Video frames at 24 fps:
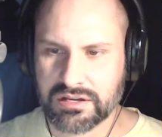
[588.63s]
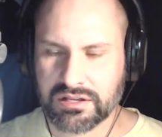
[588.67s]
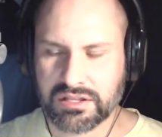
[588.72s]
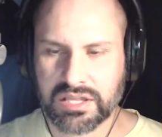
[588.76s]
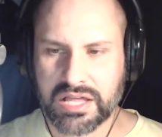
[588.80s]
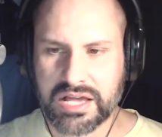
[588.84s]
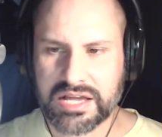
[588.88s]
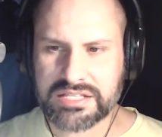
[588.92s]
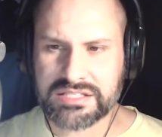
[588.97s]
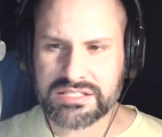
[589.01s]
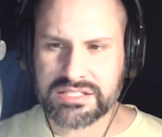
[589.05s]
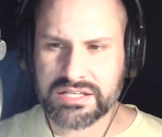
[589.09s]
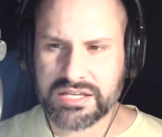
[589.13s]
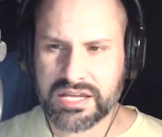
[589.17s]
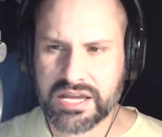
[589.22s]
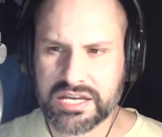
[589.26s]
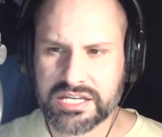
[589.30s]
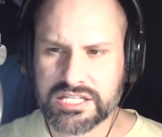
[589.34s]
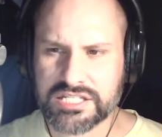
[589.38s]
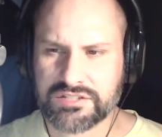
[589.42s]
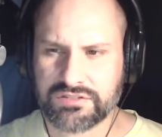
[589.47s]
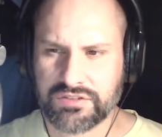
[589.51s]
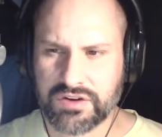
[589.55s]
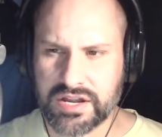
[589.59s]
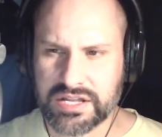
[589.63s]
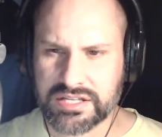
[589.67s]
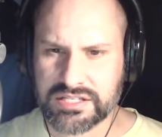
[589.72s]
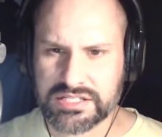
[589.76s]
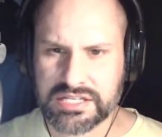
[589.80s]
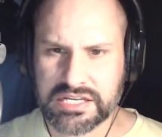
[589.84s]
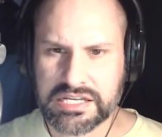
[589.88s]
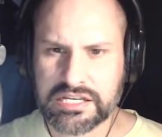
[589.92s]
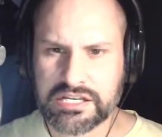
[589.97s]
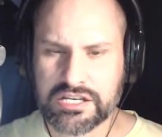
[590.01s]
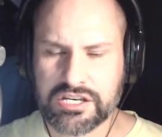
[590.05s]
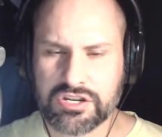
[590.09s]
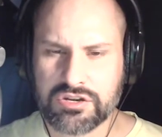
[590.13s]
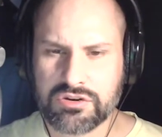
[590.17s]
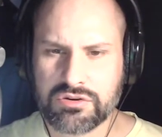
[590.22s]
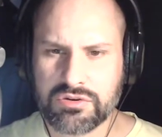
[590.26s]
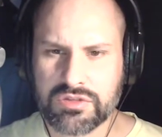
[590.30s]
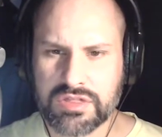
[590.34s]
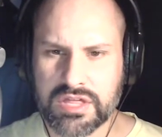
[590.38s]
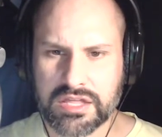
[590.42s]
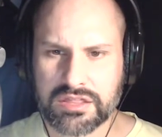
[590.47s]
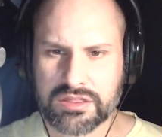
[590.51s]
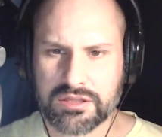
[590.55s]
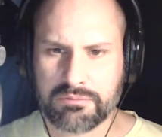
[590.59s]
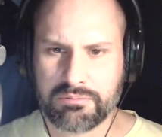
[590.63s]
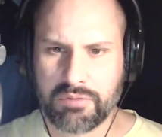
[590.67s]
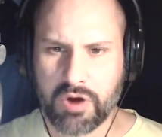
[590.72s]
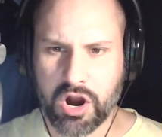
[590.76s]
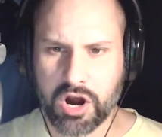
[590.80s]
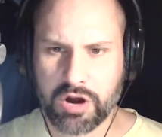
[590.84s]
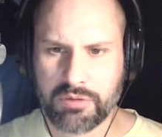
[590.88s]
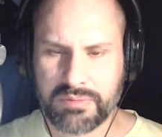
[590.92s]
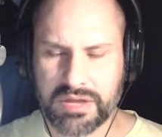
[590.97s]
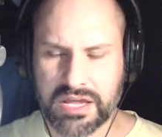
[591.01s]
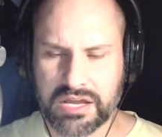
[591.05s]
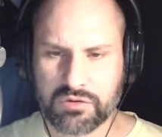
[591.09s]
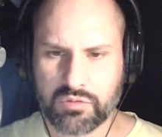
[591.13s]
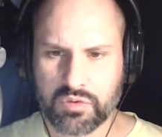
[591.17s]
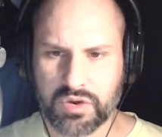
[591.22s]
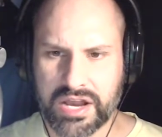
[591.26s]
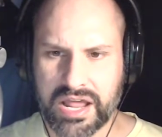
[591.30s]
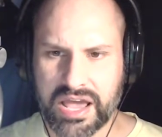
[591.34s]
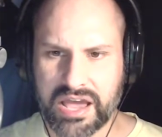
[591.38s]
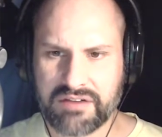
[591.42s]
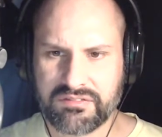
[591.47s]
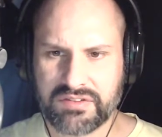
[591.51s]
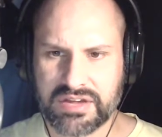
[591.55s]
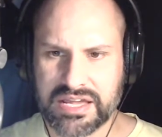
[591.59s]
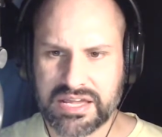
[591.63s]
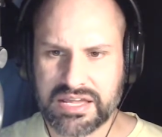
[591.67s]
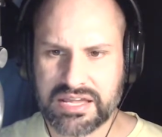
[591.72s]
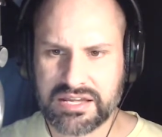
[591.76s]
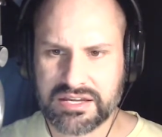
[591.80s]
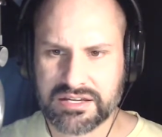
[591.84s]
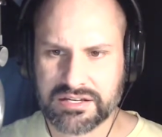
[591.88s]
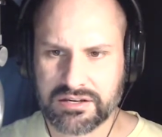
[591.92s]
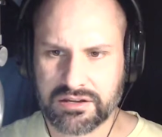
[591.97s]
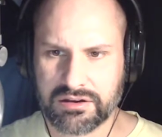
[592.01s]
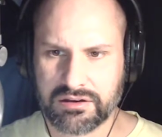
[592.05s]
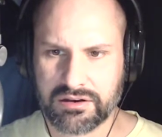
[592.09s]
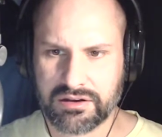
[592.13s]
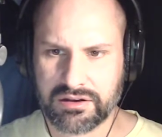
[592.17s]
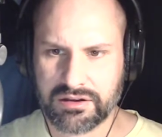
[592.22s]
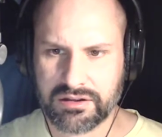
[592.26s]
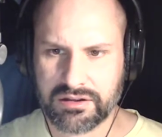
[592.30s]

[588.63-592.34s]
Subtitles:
Glancing at his friends, he knew that the barmen would have a hit.